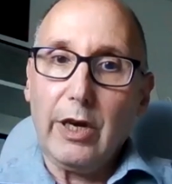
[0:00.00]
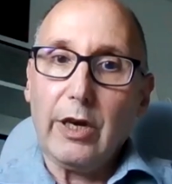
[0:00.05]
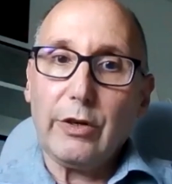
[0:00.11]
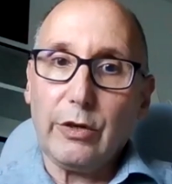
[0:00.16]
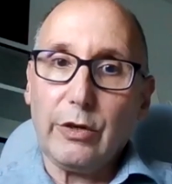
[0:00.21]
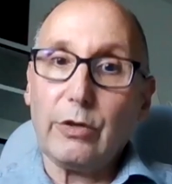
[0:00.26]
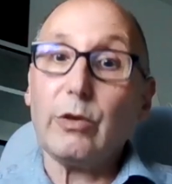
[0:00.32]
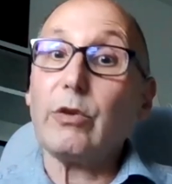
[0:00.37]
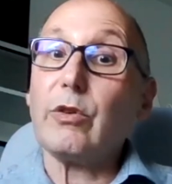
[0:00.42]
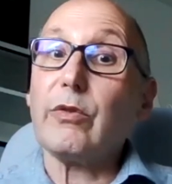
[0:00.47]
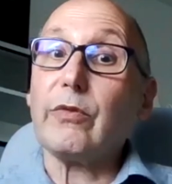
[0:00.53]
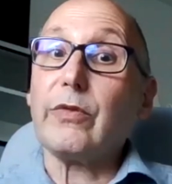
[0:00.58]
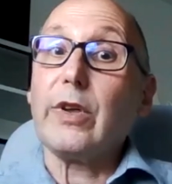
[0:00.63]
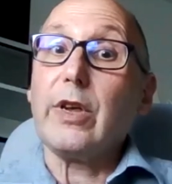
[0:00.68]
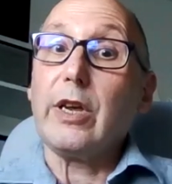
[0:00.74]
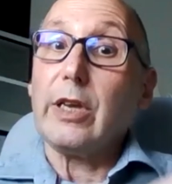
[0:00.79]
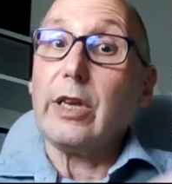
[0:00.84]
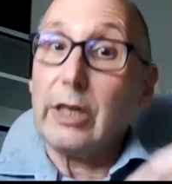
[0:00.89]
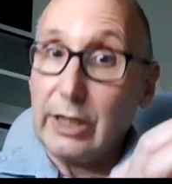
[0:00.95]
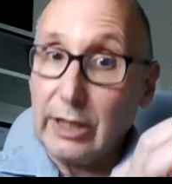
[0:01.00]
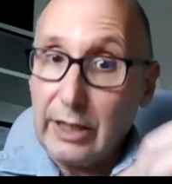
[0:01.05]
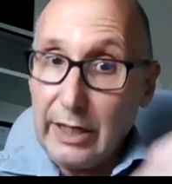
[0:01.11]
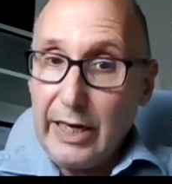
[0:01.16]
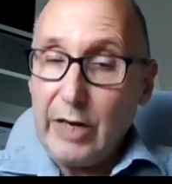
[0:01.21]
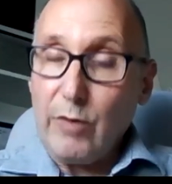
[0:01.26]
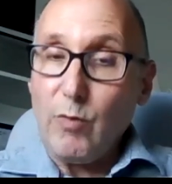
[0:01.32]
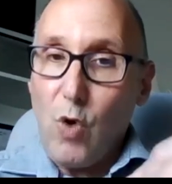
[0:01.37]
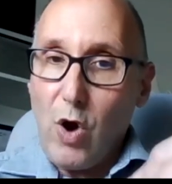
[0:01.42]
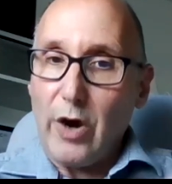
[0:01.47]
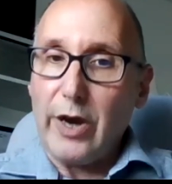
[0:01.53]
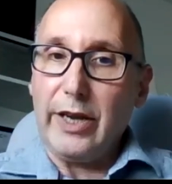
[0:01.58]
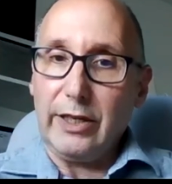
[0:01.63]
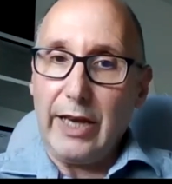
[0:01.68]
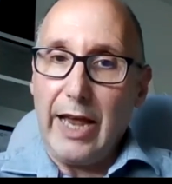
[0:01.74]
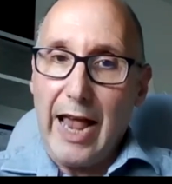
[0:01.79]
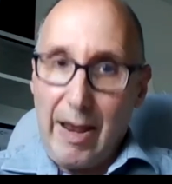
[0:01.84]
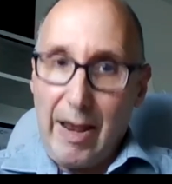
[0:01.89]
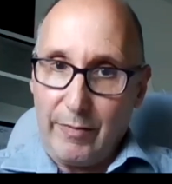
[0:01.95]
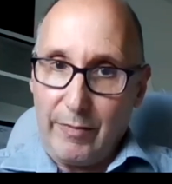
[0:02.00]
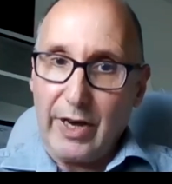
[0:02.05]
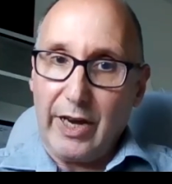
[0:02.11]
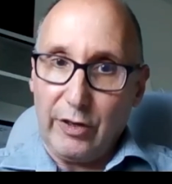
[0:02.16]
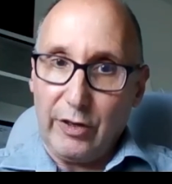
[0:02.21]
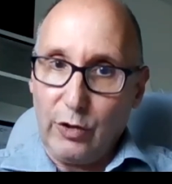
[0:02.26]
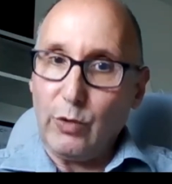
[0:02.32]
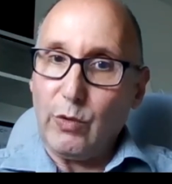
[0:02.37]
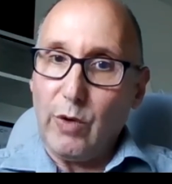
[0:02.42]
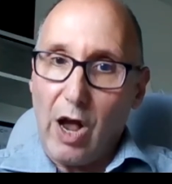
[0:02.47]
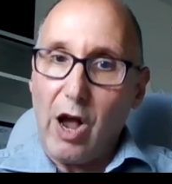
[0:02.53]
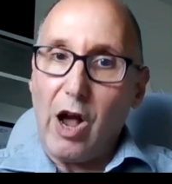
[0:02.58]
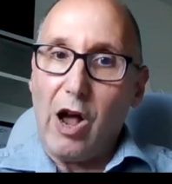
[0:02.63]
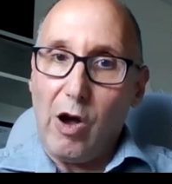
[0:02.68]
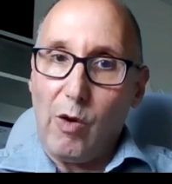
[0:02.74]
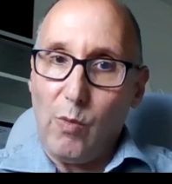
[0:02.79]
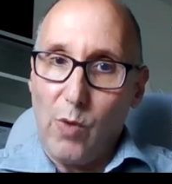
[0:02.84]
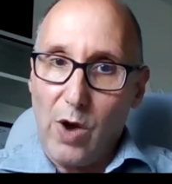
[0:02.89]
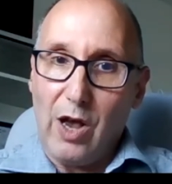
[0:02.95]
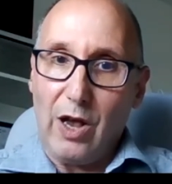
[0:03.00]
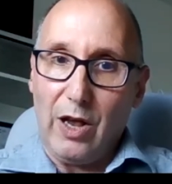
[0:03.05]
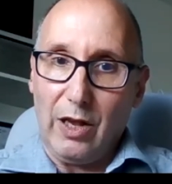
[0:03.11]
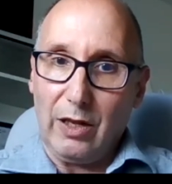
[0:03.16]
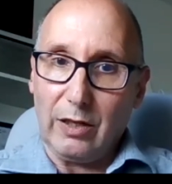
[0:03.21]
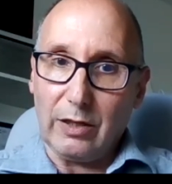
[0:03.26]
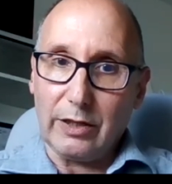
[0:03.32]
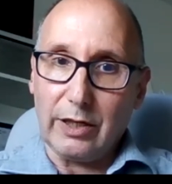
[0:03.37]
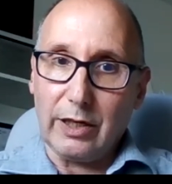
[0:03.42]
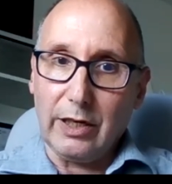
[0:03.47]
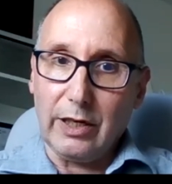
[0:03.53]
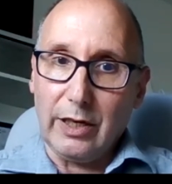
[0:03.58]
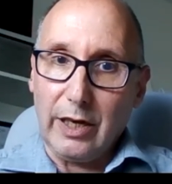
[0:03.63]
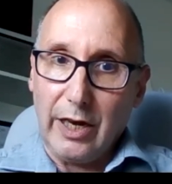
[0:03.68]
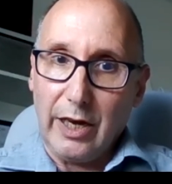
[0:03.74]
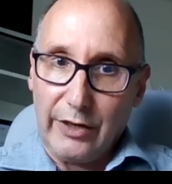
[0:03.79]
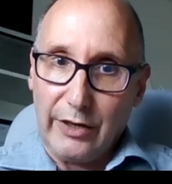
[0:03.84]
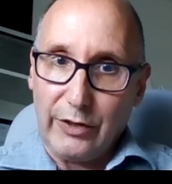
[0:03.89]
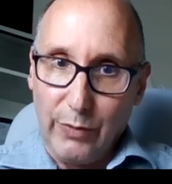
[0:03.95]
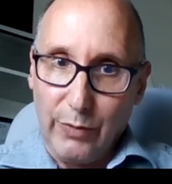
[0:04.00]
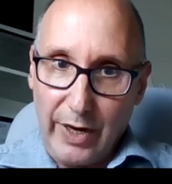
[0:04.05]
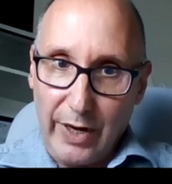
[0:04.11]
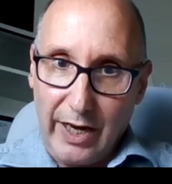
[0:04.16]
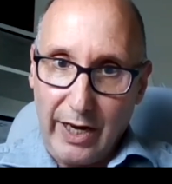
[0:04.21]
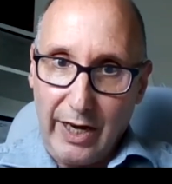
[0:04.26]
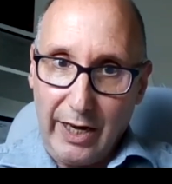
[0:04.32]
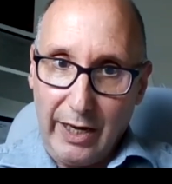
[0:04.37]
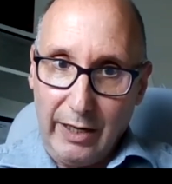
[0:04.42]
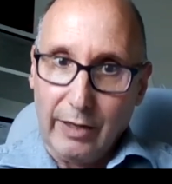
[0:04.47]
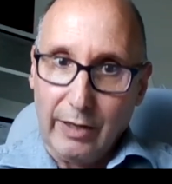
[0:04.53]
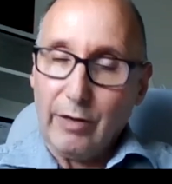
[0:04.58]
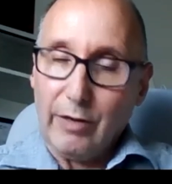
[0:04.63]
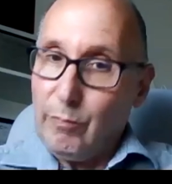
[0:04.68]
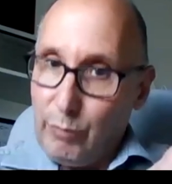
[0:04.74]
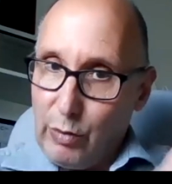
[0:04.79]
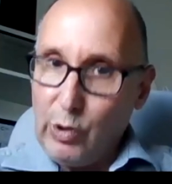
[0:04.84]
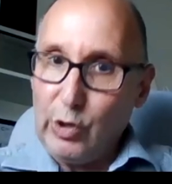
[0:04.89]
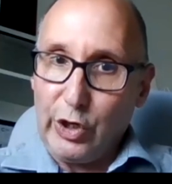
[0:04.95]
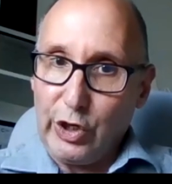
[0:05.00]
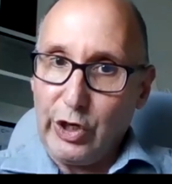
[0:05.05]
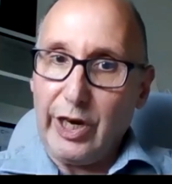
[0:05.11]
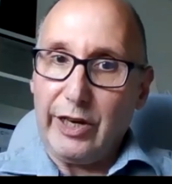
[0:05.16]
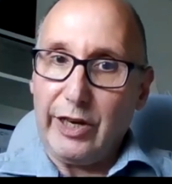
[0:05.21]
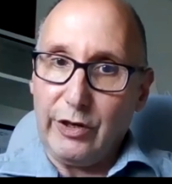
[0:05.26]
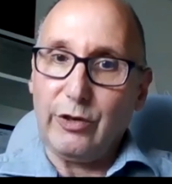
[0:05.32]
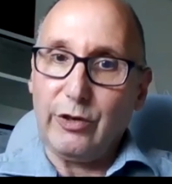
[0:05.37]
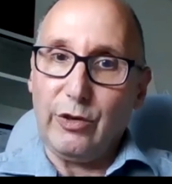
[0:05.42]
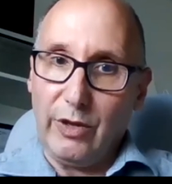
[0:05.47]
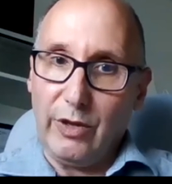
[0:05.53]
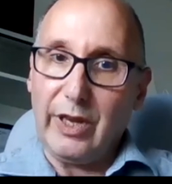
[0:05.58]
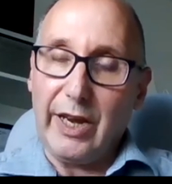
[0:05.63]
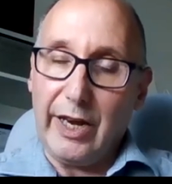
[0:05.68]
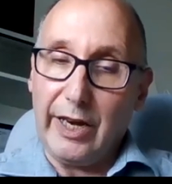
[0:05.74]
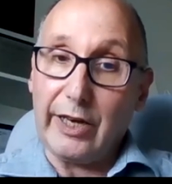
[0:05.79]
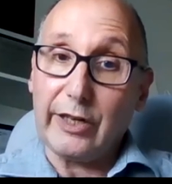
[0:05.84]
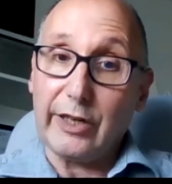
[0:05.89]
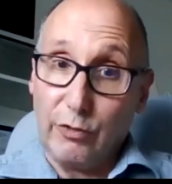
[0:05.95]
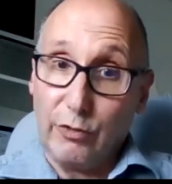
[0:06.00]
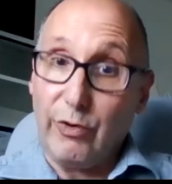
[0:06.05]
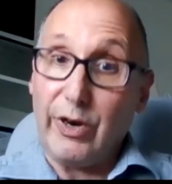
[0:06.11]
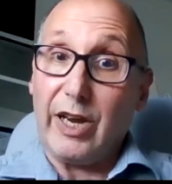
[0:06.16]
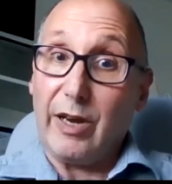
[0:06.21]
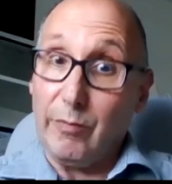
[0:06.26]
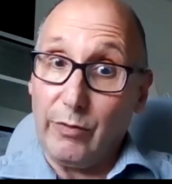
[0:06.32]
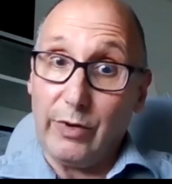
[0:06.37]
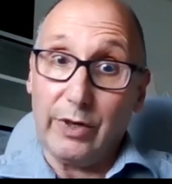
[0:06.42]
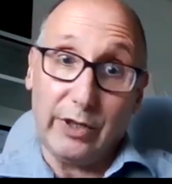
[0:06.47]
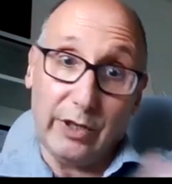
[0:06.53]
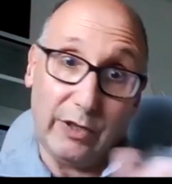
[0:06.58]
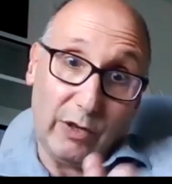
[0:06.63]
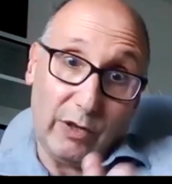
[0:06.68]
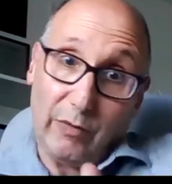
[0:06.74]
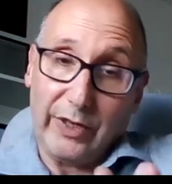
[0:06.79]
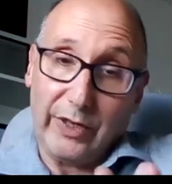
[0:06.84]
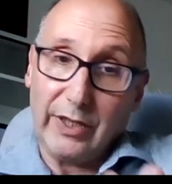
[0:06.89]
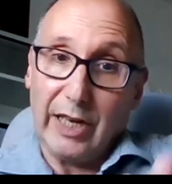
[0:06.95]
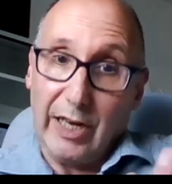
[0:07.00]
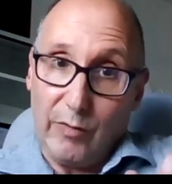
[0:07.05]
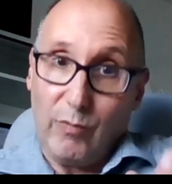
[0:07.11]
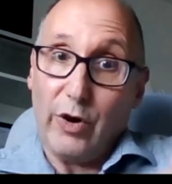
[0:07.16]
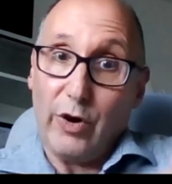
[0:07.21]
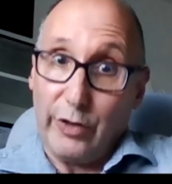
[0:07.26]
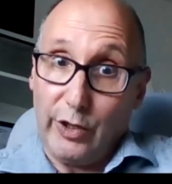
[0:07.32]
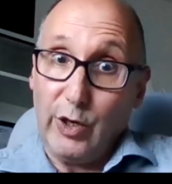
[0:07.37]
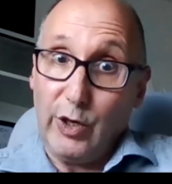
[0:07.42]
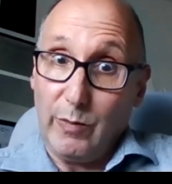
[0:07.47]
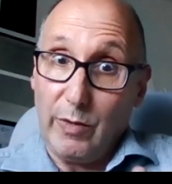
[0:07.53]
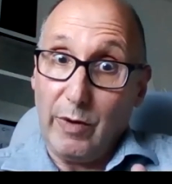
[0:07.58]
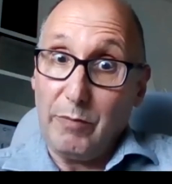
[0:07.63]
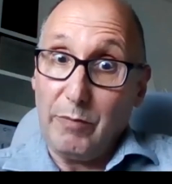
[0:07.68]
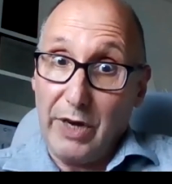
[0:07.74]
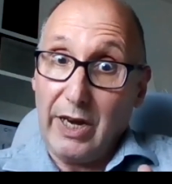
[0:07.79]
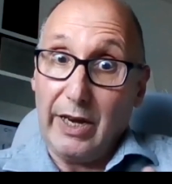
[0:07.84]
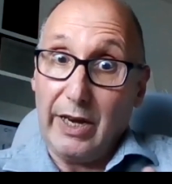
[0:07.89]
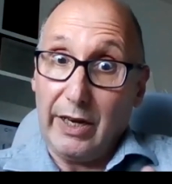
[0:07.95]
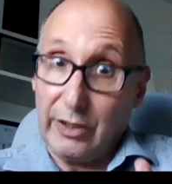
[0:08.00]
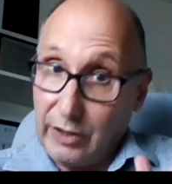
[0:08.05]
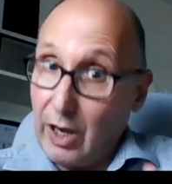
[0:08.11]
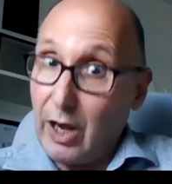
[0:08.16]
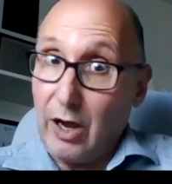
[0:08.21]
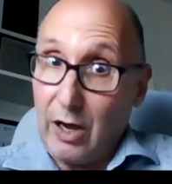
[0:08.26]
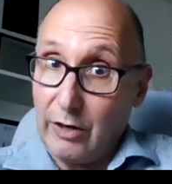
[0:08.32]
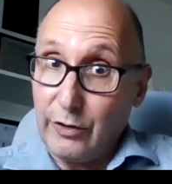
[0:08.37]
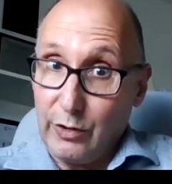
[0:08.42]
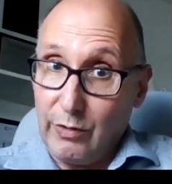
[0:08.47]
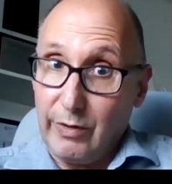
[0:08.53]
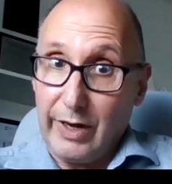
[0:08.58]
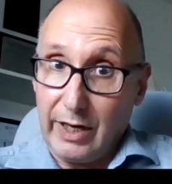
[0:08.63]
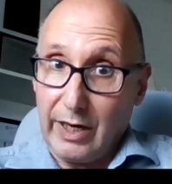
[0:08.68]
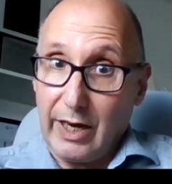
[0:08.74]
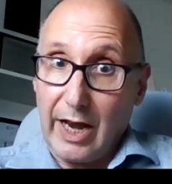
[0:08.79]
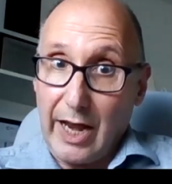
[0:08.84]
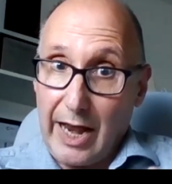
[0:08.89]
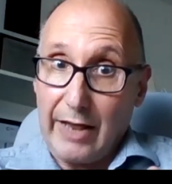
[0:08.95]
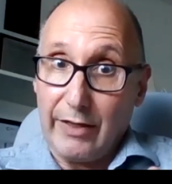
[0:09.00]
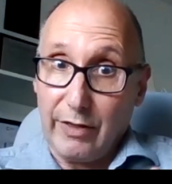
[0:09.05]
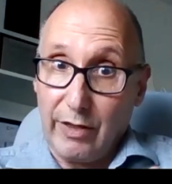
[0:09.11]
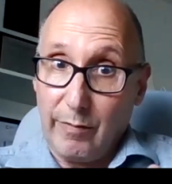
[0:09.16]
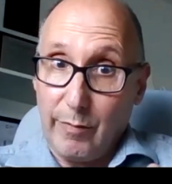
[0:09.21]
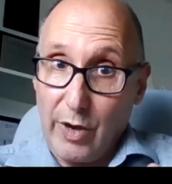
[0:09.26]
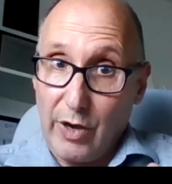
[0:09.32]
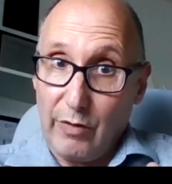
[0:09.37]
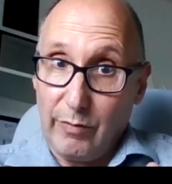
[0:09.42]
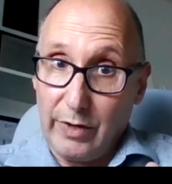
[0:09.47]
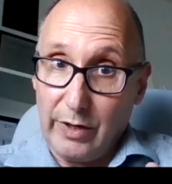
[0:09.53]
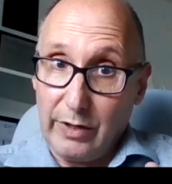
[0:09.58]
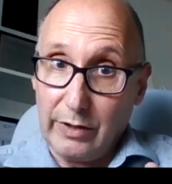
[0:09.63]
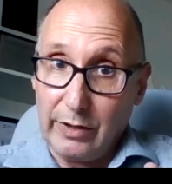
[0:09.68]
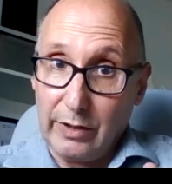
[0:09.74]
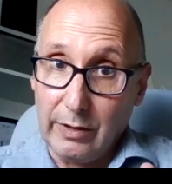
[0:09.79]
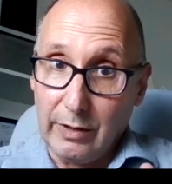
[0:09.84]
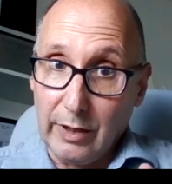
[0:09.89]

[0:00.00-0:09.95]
sort of see what is happening to our world as we push it to the extreme, which is obviously what human beings are doing at the moment.